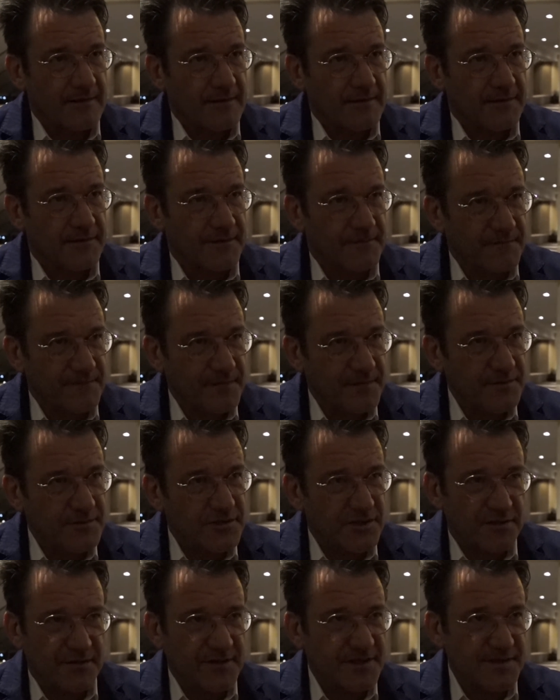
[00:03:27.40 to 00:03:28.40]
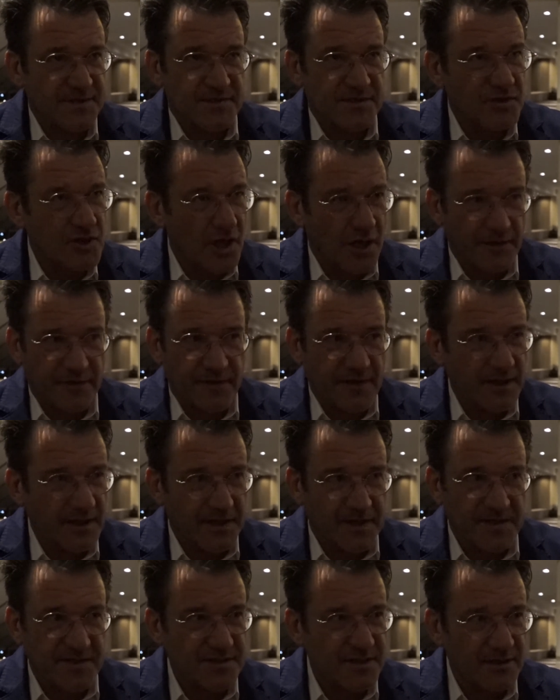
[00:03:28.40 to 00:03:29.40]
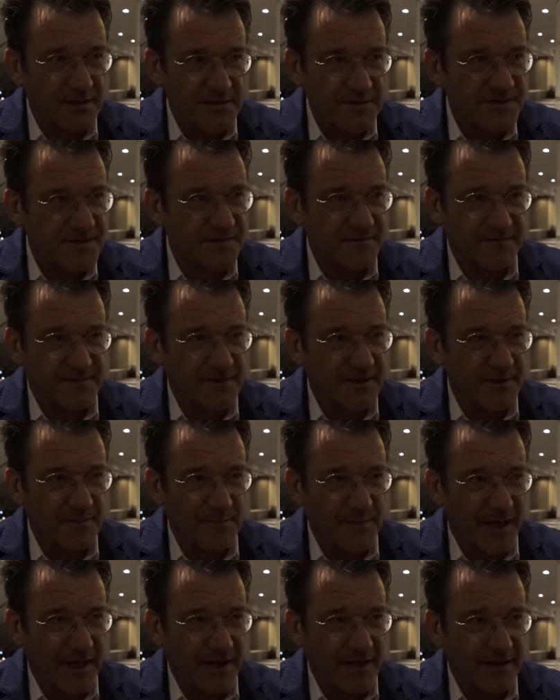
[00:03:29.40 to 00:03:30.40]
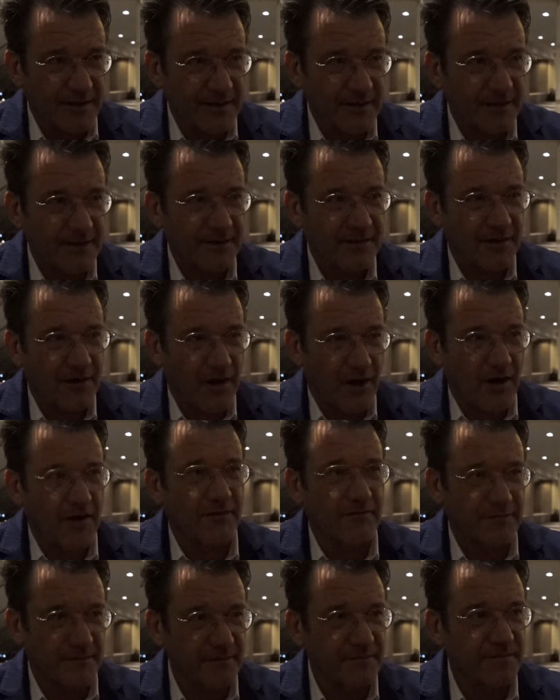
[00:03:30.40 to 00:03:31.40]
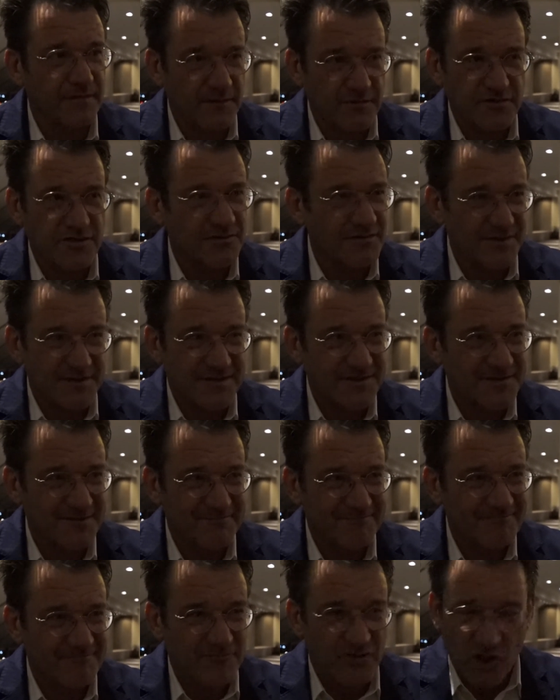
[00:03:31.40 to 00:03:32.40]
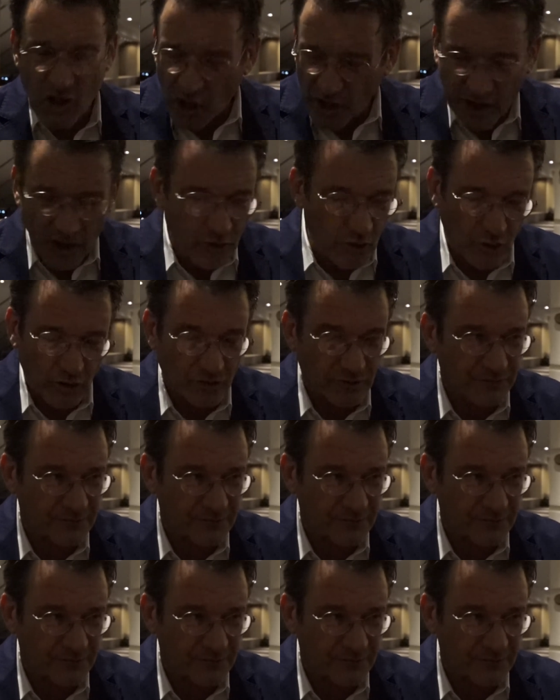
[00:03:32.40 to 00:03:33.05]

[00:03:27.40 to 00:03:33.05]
The future is not the exclusive domain of the futurist, not at all.